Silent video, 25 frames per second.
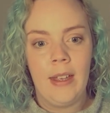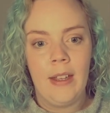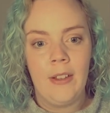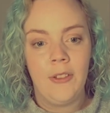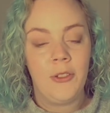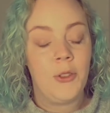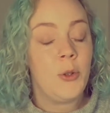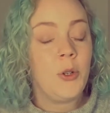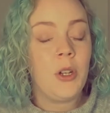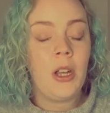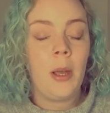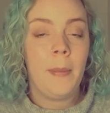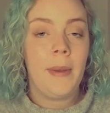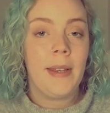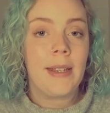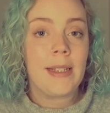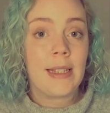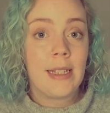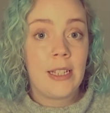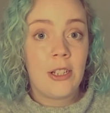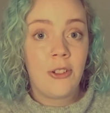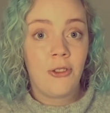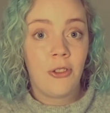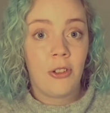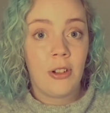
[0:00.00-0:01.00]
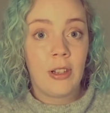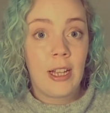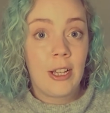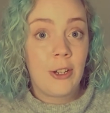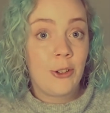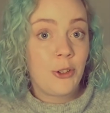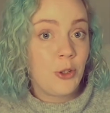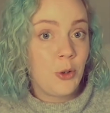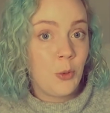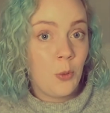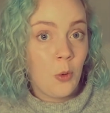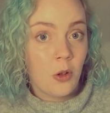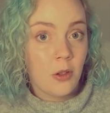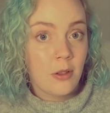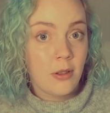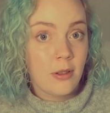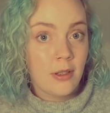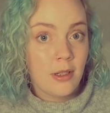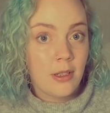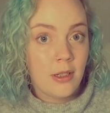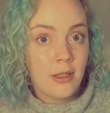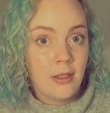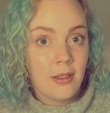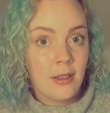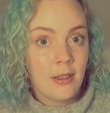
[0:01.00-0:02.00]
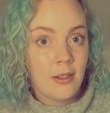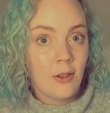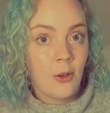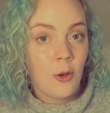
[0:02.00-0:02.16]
So you can be as literal as you want,